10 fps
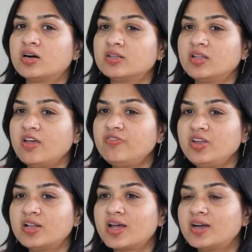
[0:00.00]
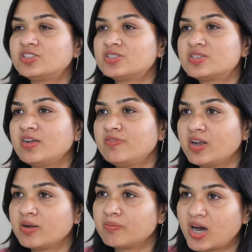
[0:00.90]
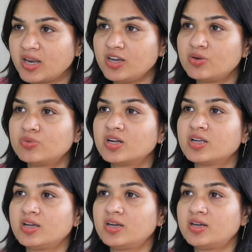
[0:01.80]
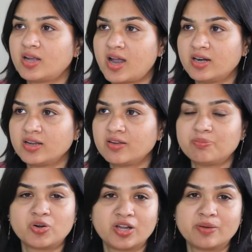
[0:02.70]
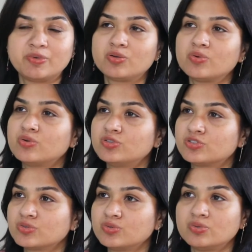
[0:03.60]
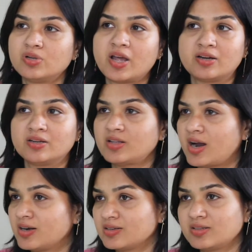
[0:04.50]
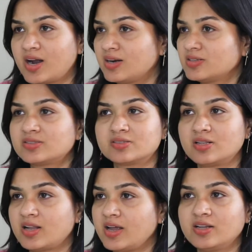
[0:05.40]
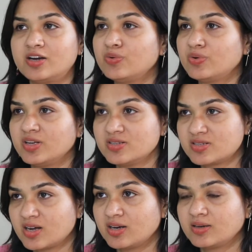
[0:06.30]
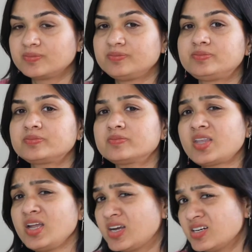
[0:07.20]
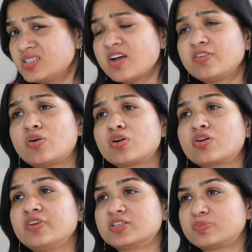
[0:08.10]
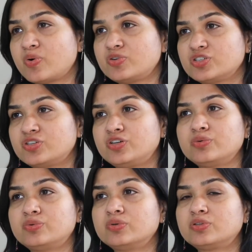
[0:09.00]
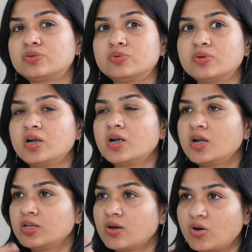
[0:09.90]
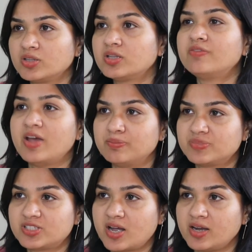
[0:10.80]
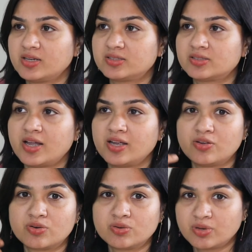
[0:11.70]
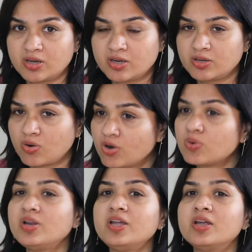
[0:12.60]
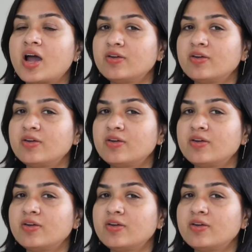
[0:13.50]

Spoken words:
They feel that just giving money to the kid and putting him into a good school, and that is like their duty is done. Kids have a lot of exposure through on the websites, like not only